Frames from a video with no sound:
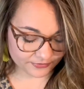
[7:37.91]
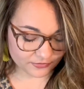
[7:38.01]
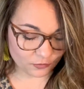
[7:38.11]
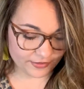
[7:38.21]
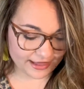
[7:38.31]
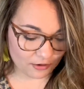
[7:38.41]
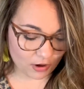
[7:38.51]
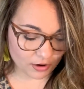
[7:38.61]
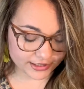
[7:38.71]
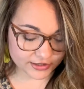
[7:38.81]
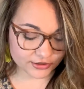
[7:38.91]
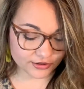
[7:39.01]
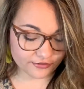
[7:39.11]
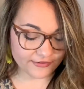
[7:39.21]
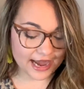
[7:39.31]
When thou walkest through the
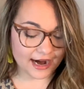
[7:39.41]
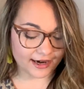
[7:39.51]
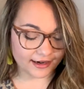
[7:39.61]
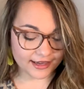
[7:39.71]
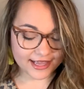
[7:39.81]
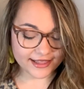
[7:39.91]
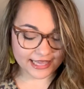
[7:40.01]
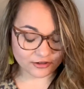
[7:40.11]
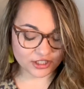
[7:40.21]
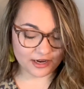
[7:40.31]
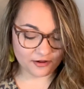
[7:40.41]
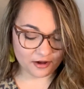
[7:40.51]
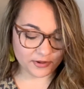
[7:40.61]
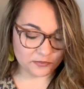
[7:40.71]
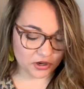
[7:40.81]
fire, thou shalt not
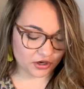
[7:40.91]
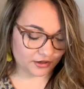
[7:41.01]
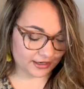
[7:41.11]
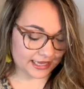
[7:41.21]
be burned,